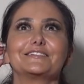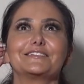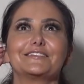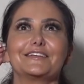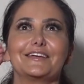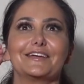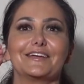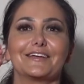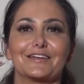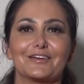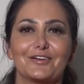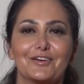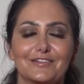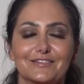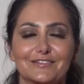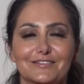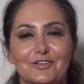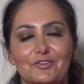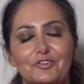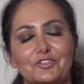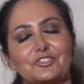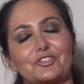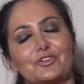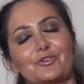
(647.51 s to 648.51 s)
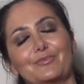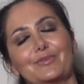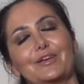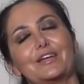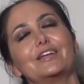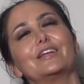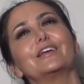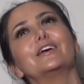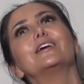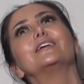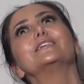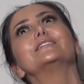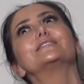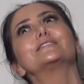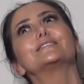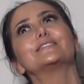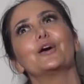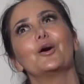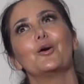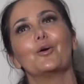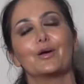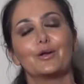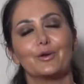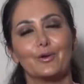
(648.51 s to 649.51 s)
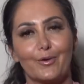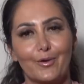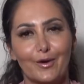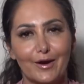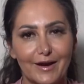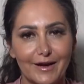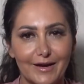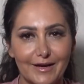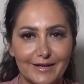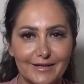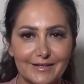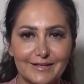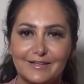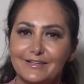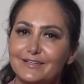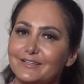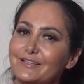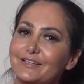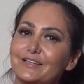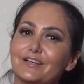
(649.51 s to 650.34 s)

seeing it on social media. It's so annoying.